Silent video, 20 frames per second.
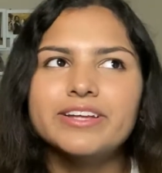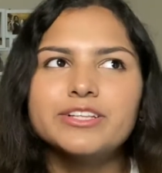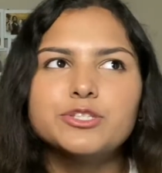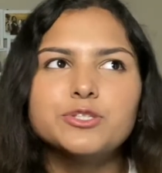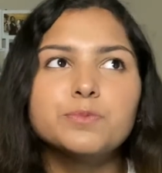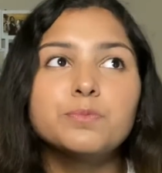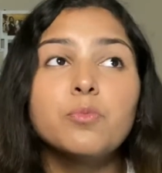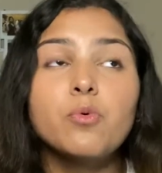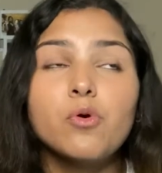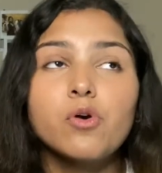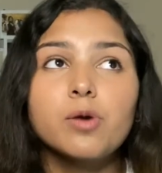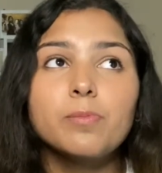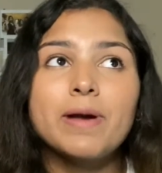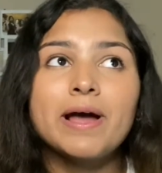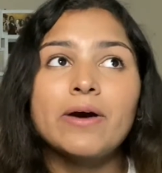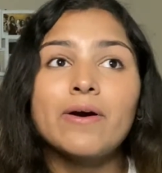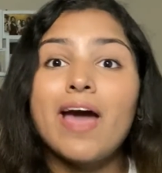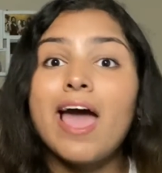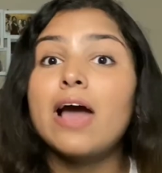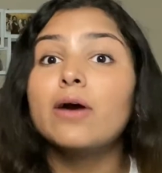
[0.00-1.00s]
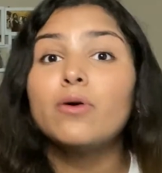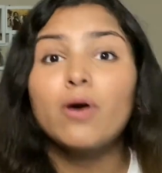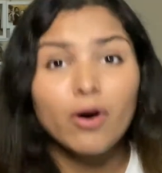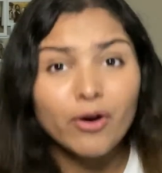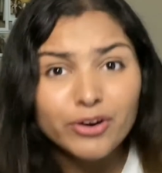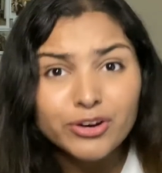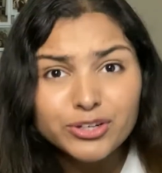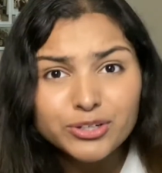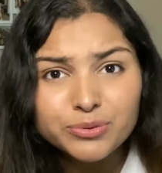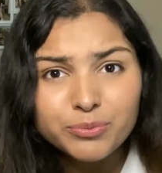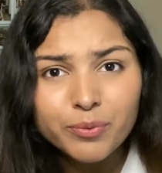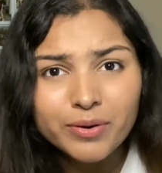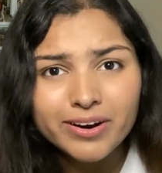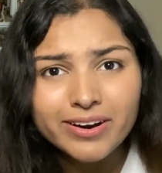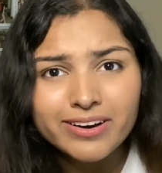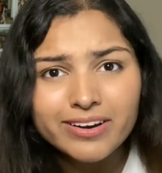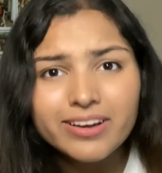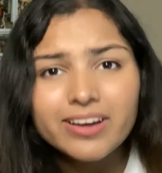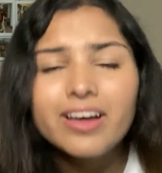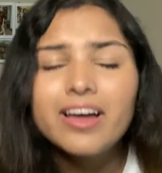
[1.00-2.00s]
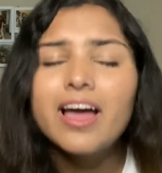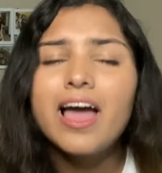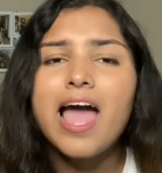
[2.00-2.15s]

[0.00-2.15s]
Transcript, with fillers: It's more about how hard you work,